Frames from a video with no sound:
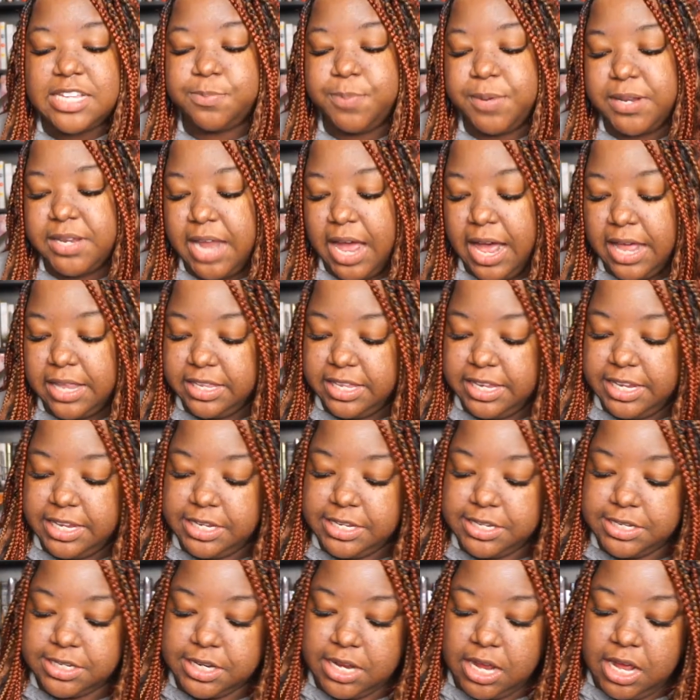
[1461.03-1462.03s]
but not
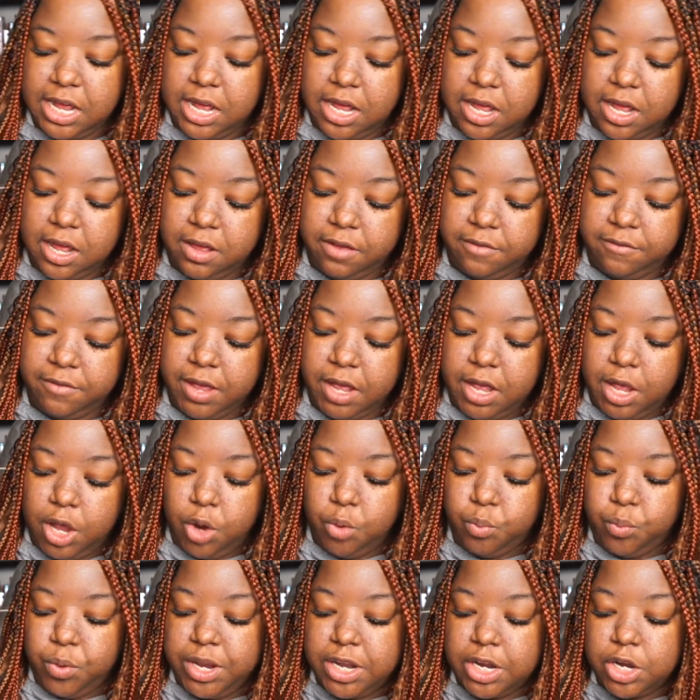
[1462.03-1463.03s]
least, of
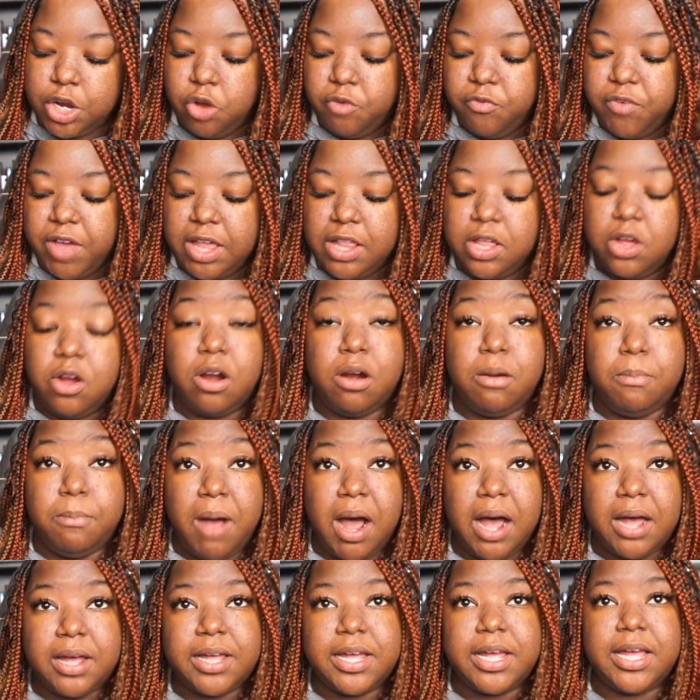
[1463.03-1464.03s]
read a novella or a
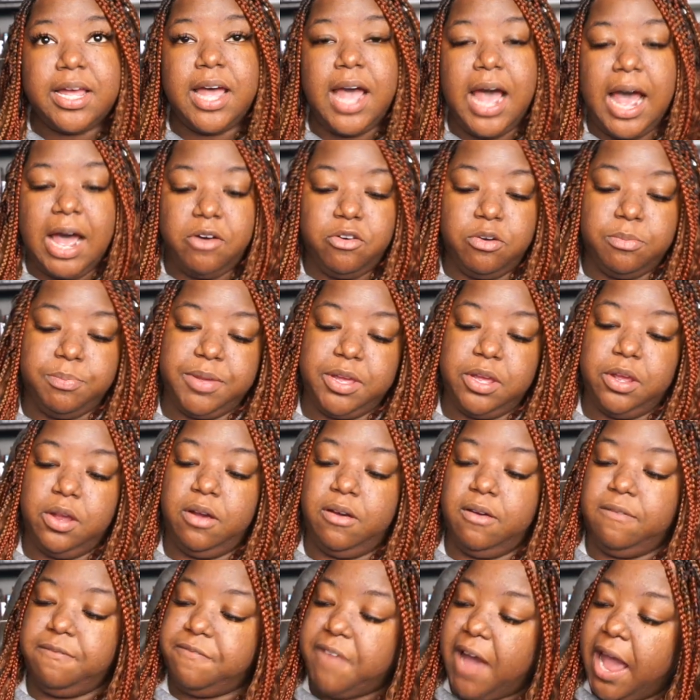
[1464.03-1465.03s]
manga, I will be
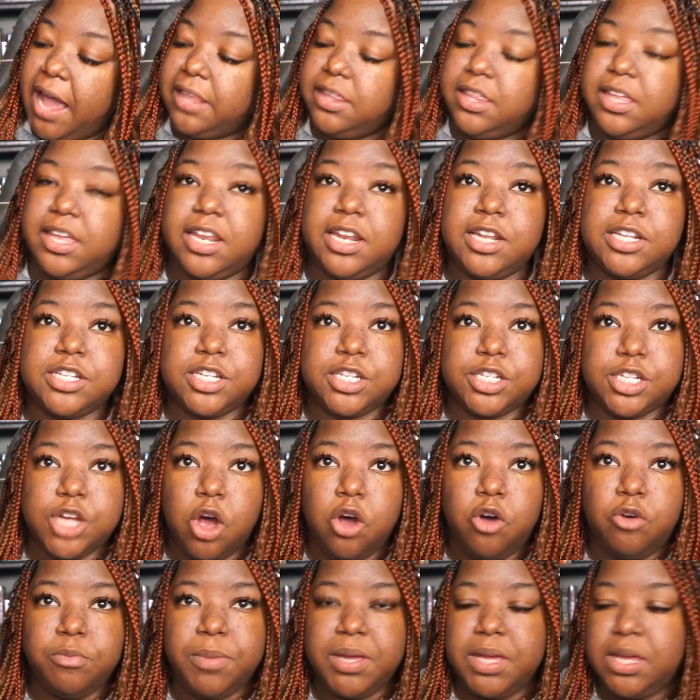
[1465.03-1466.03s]
finally getting to
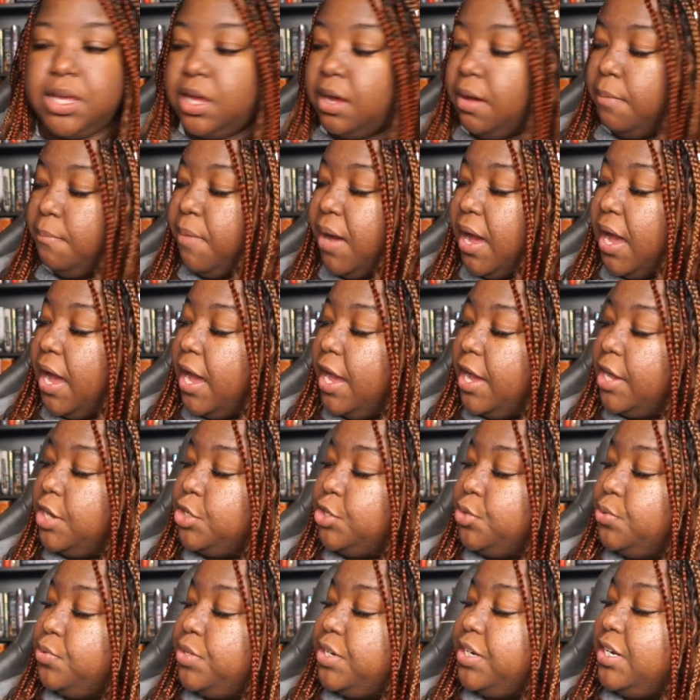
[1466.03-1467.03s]
Tomie by
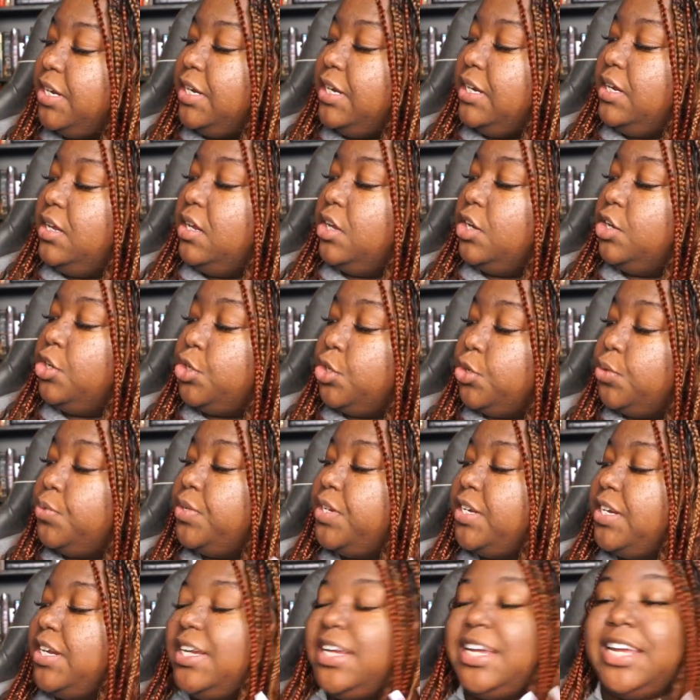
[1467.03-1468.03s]
Junji
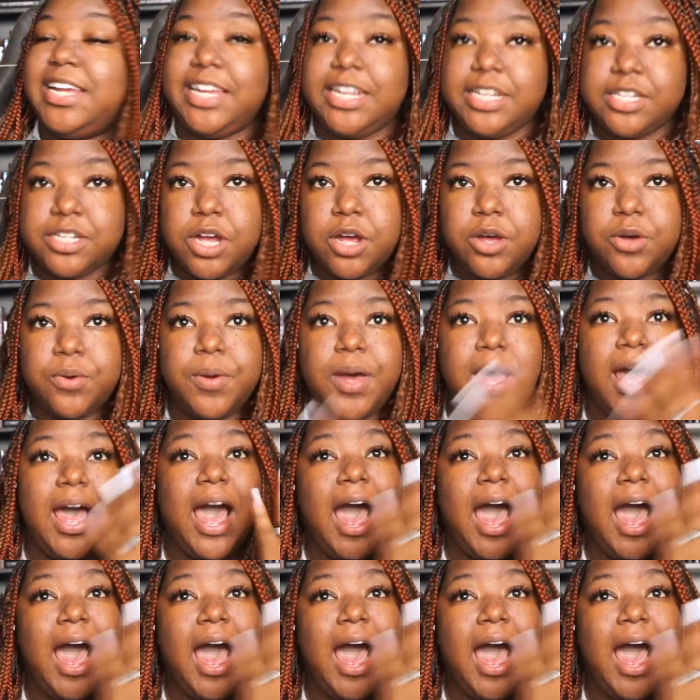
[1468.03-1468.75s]
Ito.